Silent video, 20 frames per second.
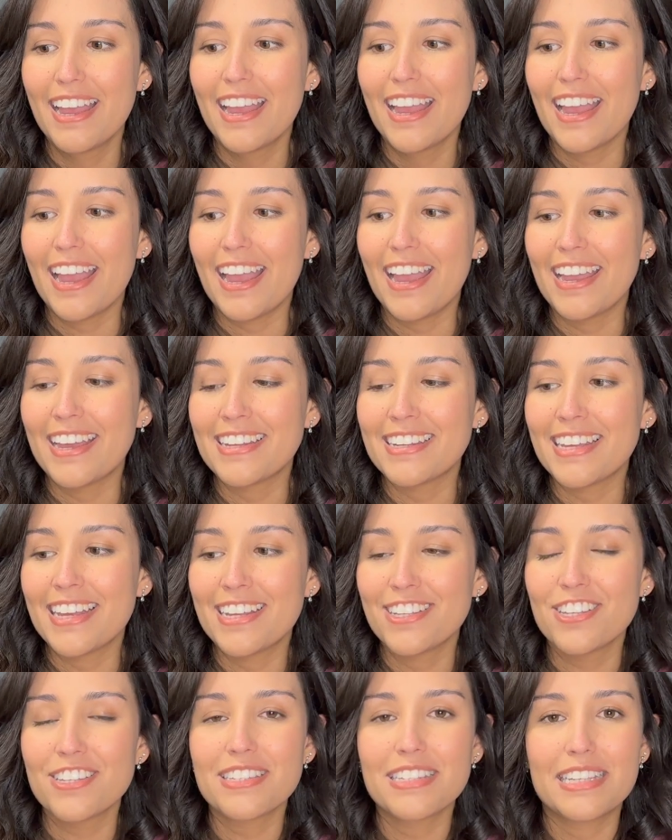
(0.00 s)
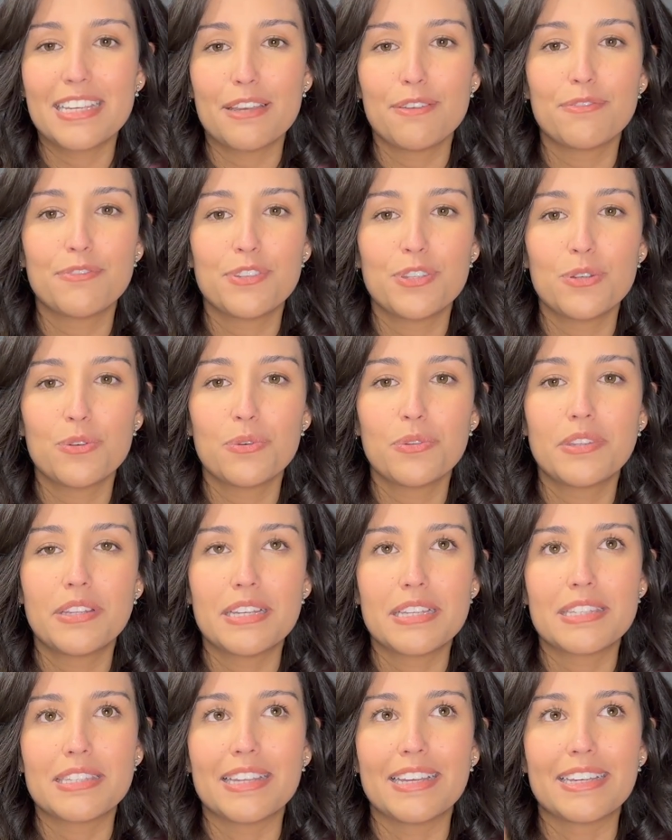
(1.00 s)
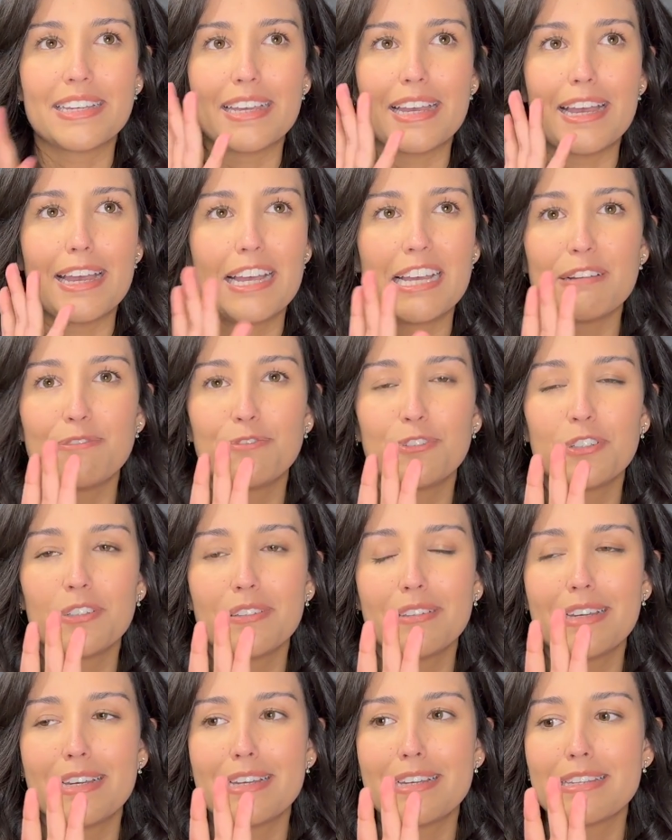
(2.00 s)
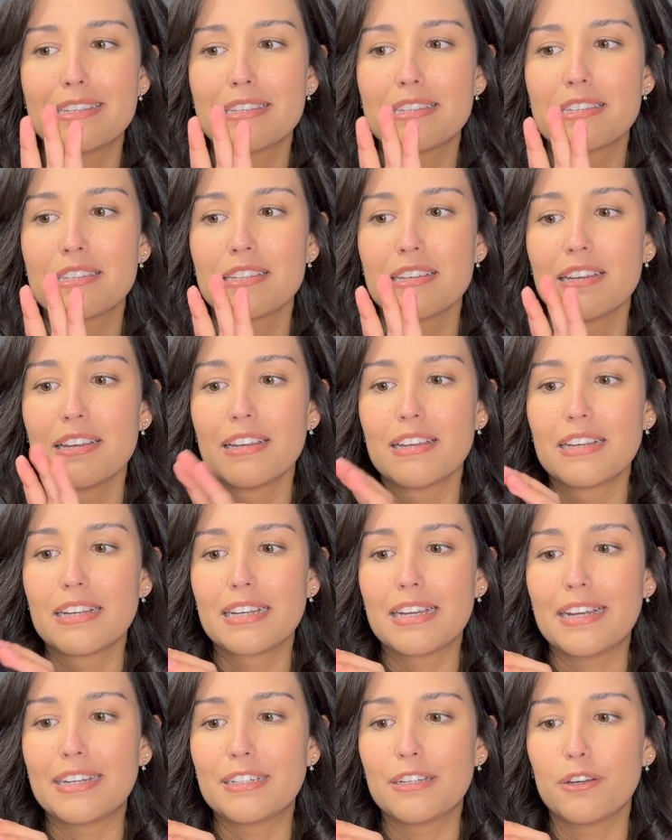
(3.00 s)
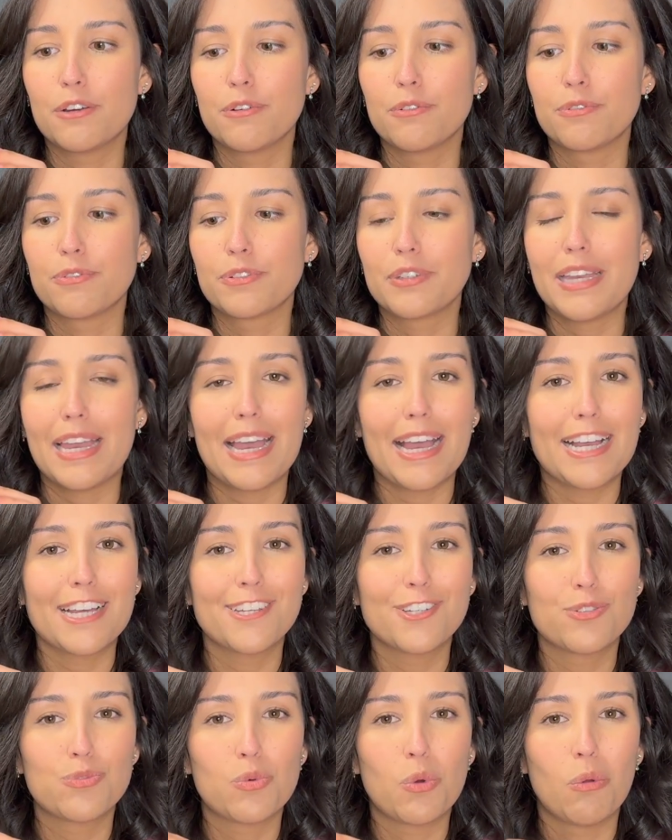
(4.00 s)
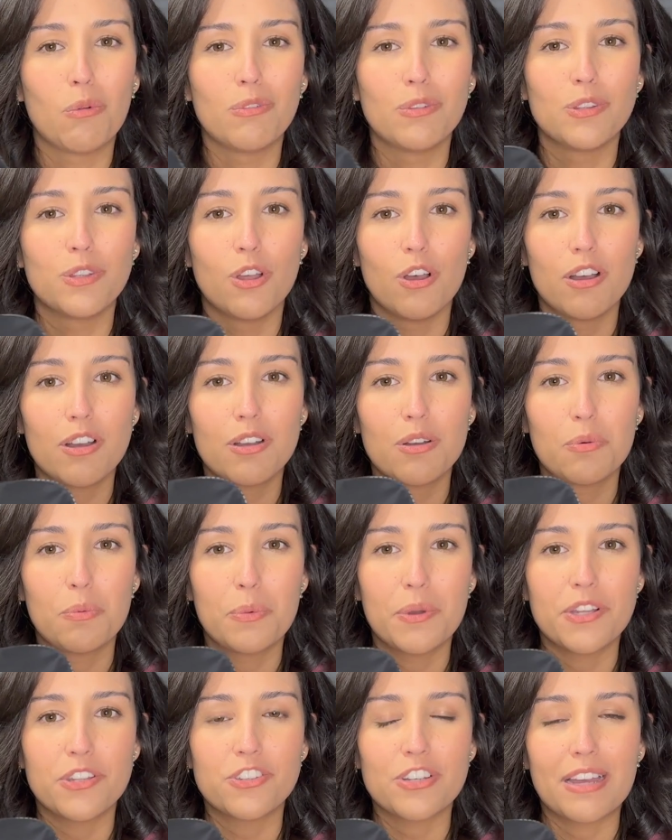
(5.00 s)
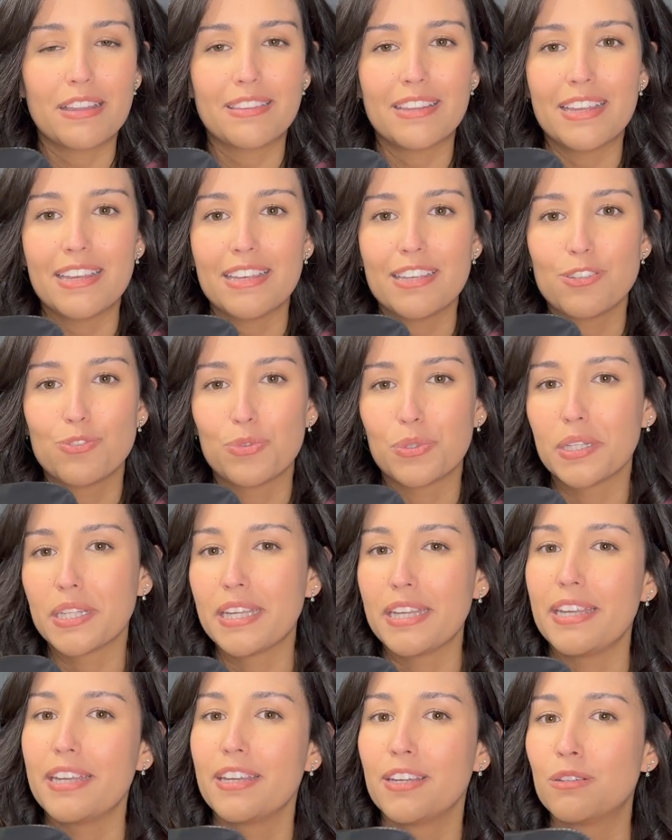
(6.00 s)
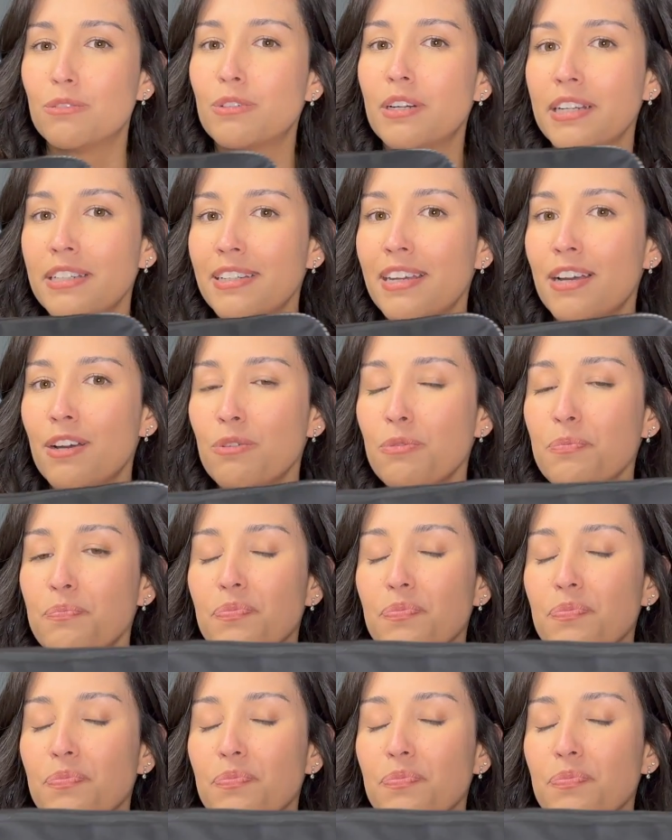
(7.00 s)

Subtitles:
And it just gives you this like effortless kind of casual look, which I think is really in right now.